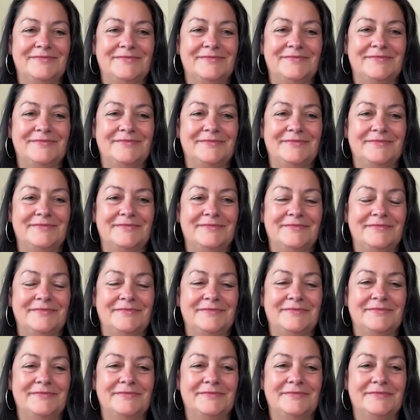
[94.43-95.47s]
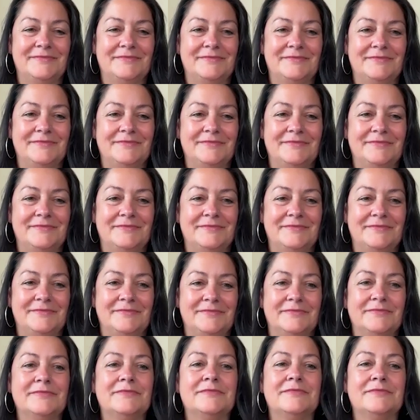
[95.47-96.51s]

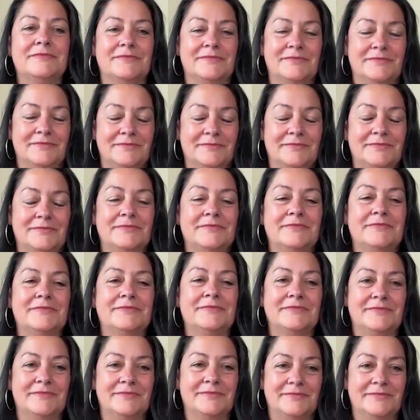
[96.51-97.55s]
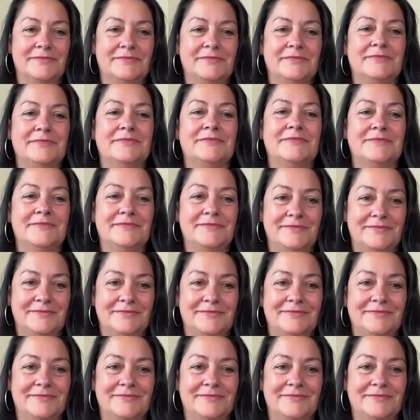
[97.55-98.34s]
No words are spoken by the person on screen.